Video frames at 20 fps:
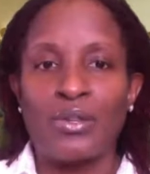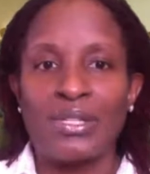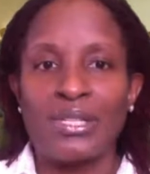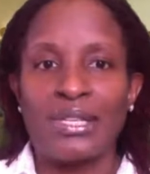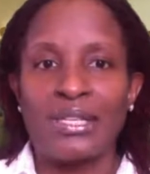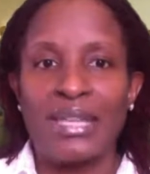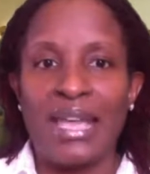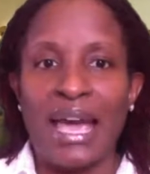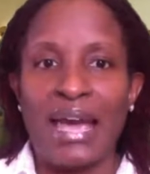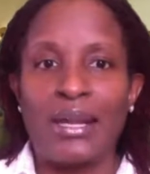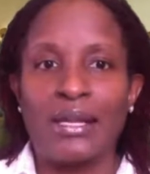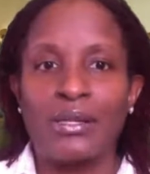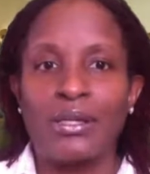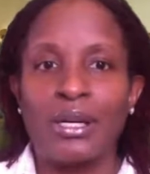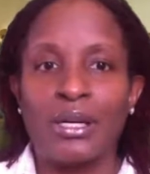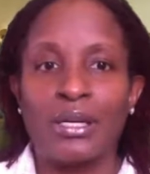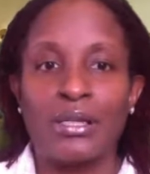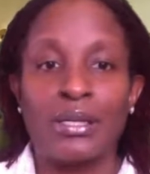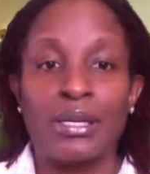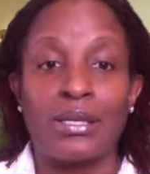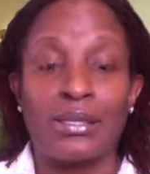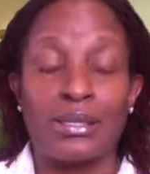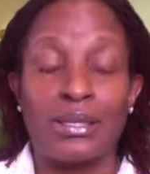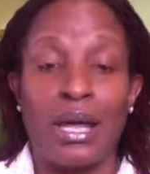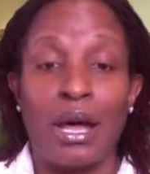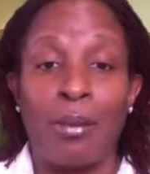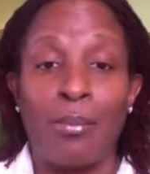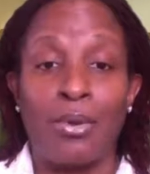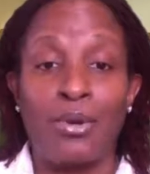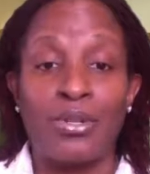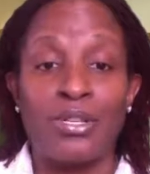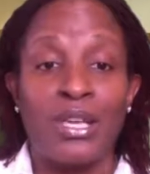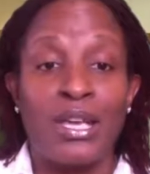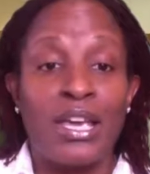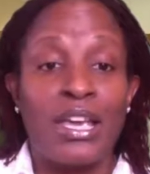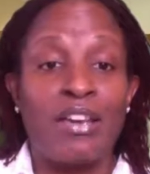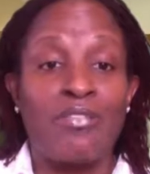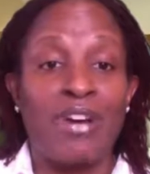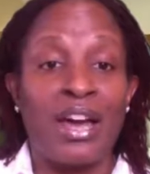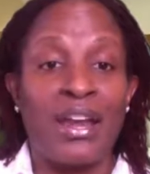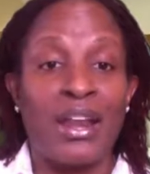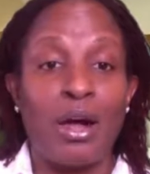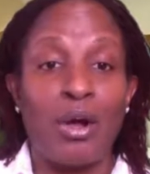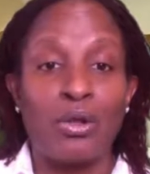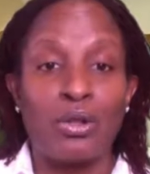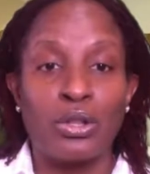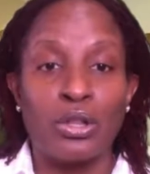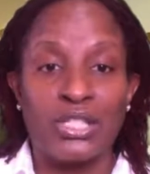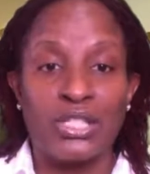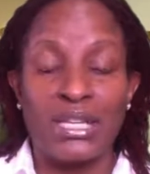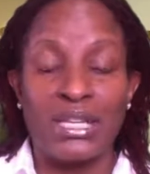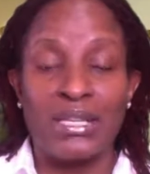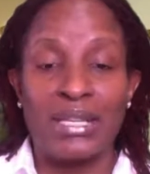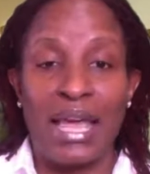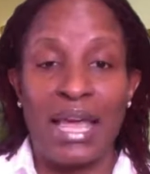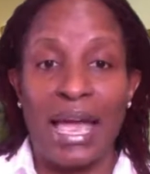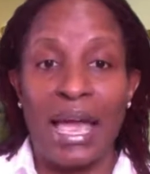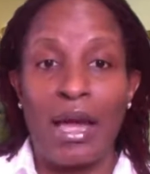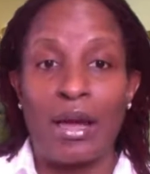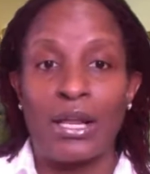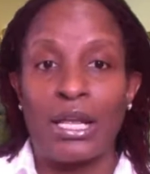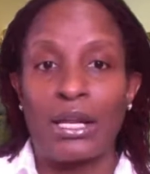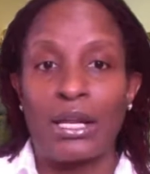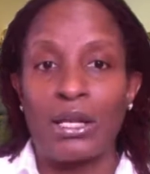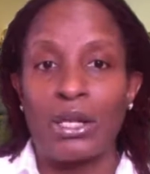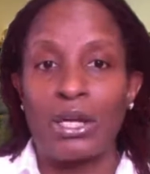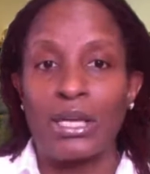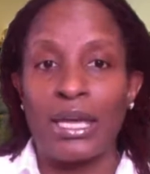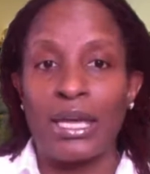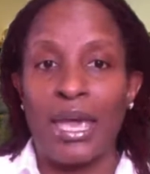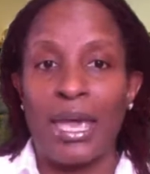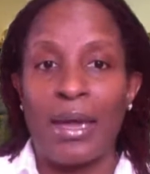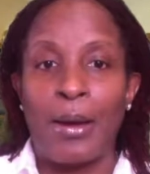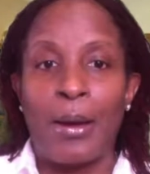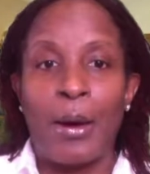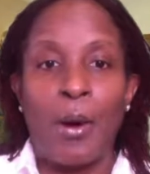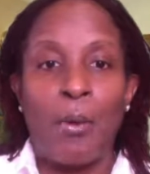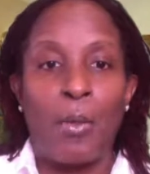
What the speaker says: sit down and look at these numbers, if I don't sit down and look at